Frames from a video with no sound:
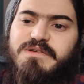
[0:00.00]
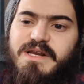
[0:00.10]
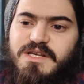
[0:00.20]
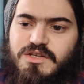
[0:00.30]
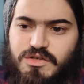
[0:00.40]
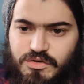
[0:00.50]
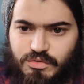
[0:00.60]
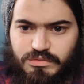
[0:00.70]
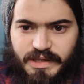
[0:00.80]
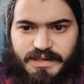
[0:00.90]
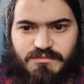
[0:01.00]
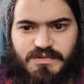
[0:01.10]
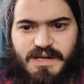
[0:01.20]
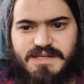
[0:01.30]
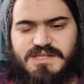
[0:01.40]
creating new light
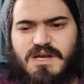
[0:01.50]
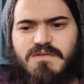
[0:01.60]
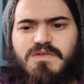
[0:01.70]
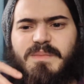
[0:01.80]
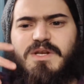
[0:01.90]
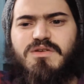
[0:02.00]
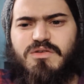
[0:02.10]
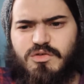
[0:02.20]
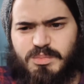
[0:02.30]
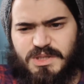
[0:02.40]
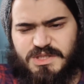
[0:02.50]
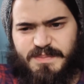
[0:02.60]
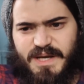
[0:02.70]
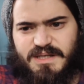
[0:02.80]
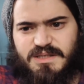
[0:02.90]
rays from a new
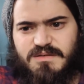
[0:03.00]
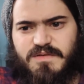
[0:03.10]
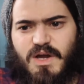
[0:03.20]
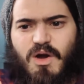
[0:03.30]
perspective,